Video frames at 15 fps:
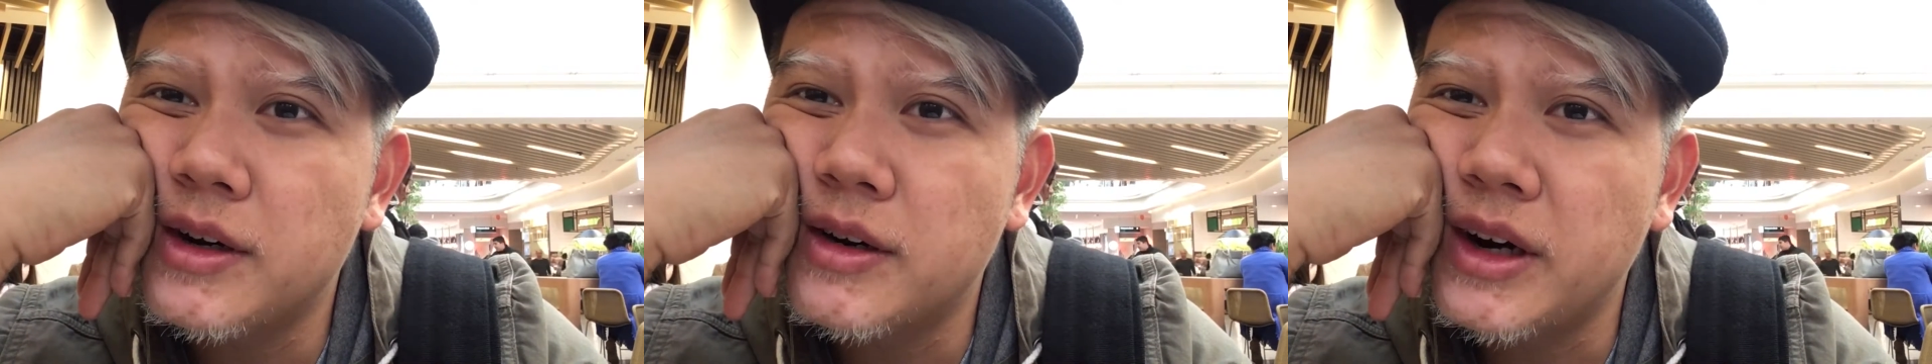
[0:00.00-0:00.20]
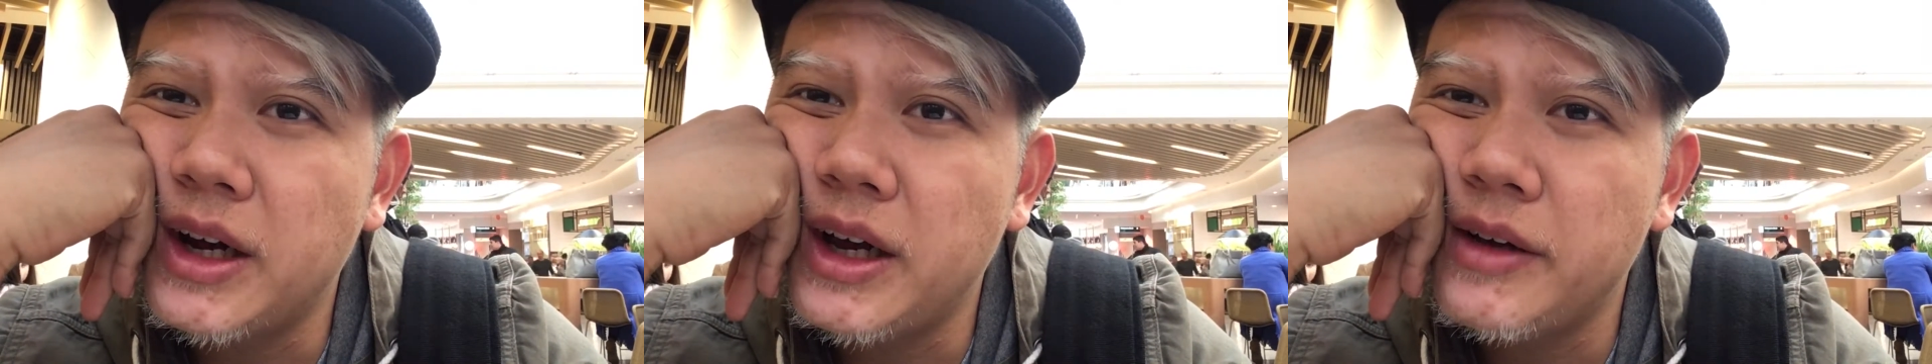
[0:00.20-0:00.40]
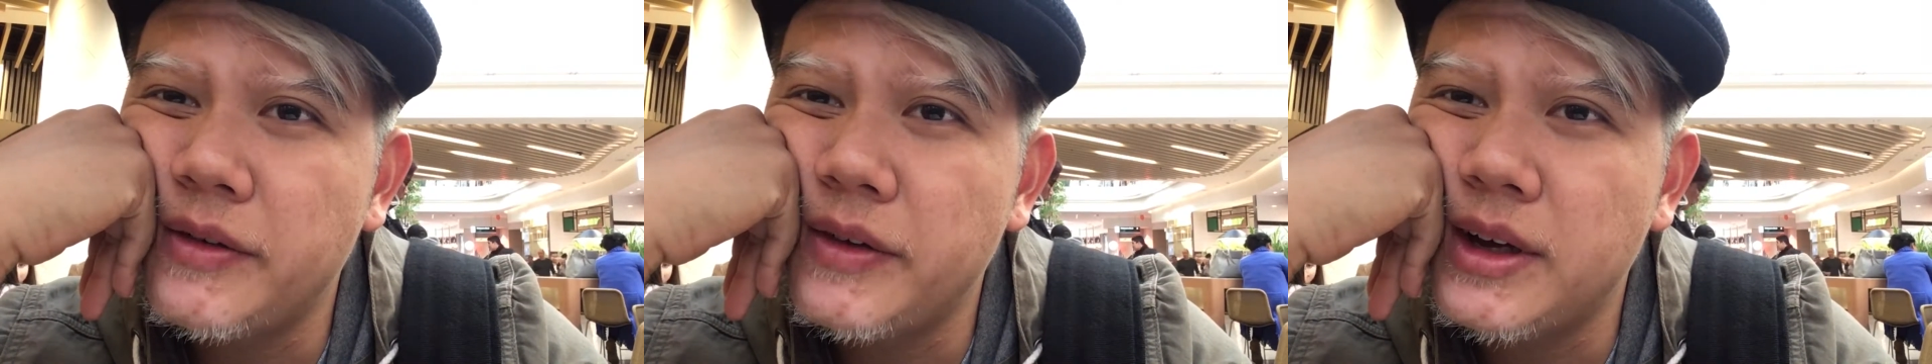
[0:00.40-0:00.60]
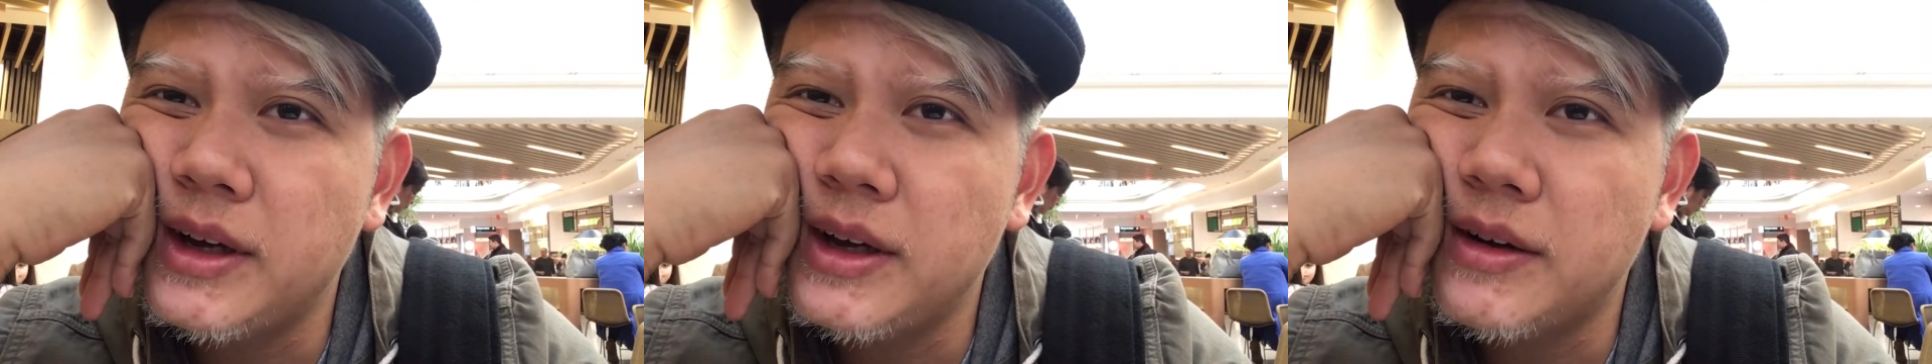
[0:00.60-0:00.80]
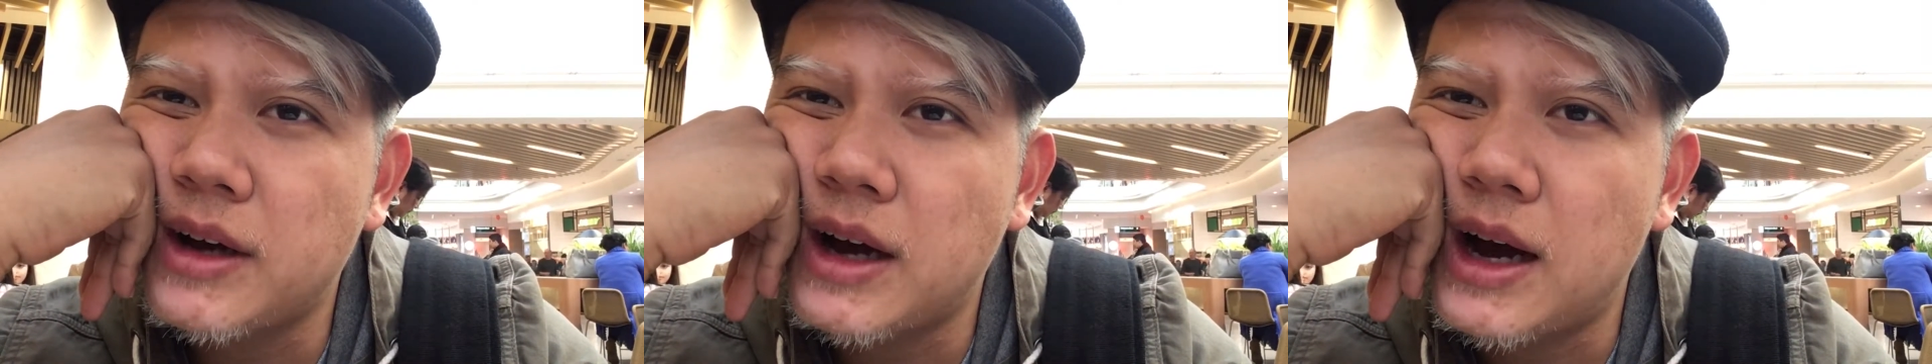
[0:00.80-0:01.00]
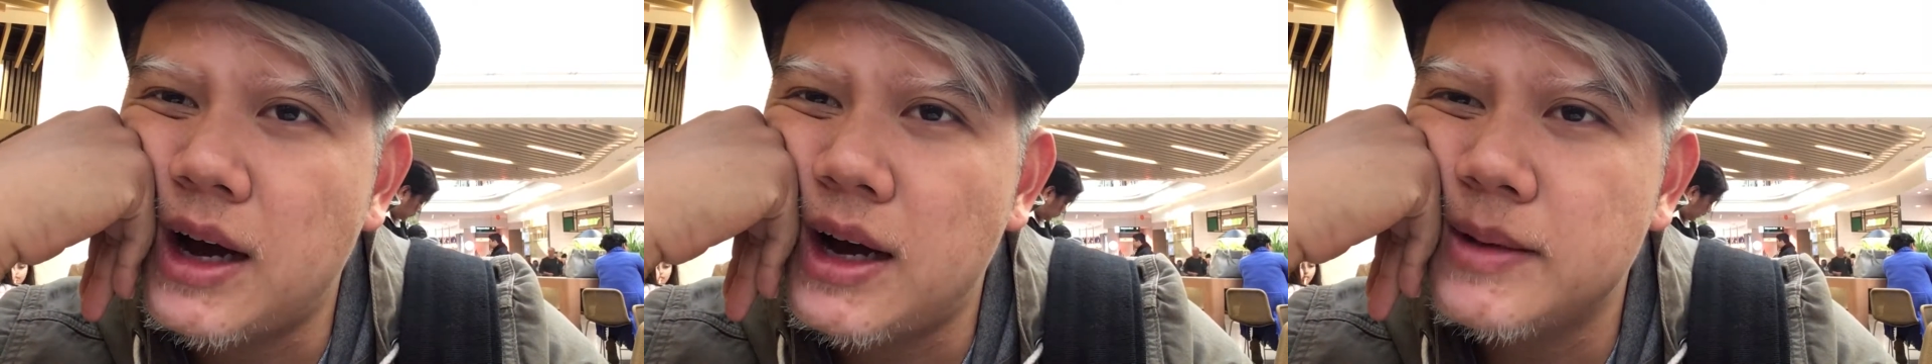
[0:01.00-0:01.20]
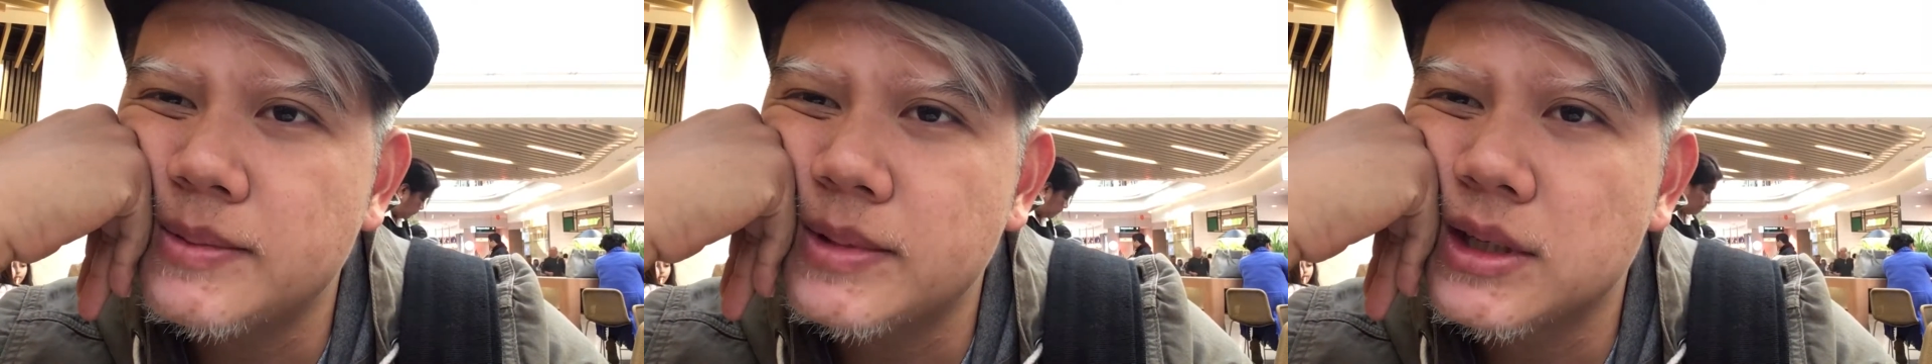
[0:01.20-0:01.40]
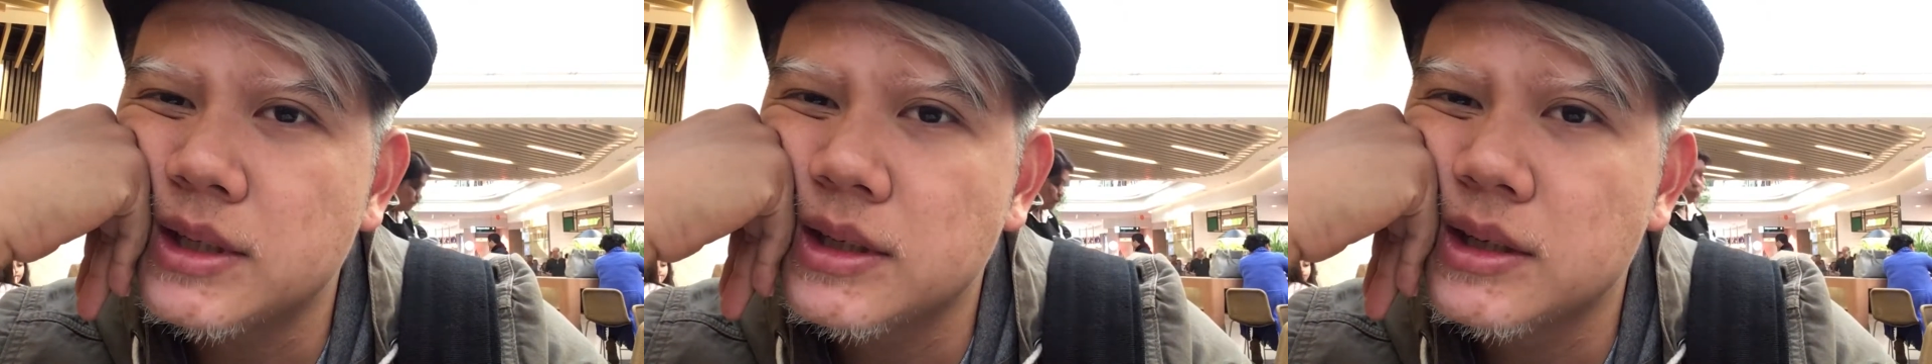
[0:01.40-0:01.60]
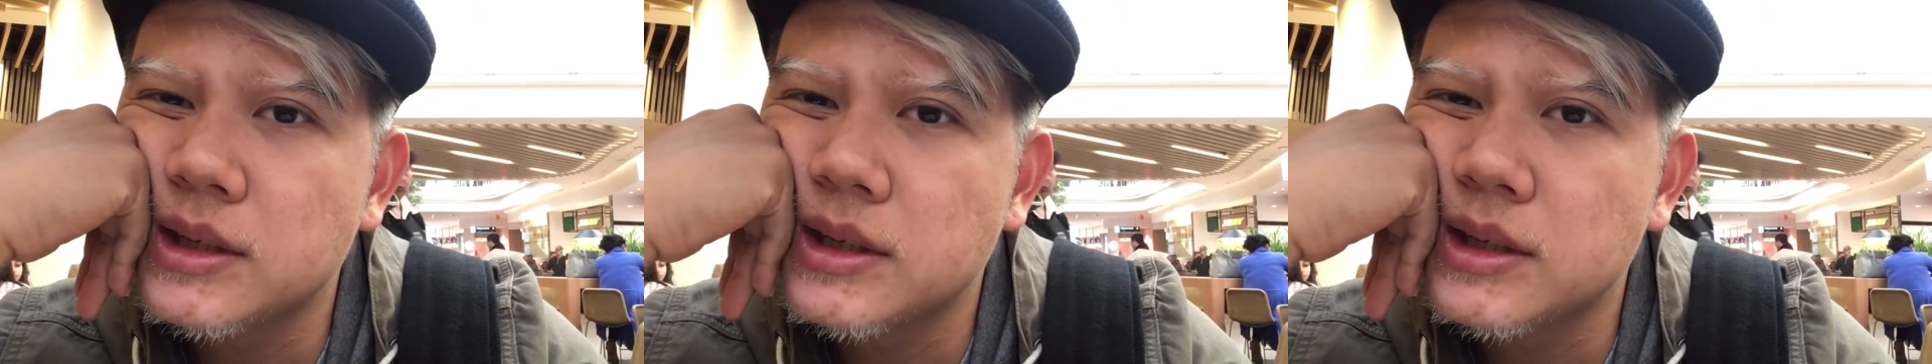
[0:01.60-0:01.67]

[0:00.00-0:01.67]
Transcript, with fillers: craving carbs.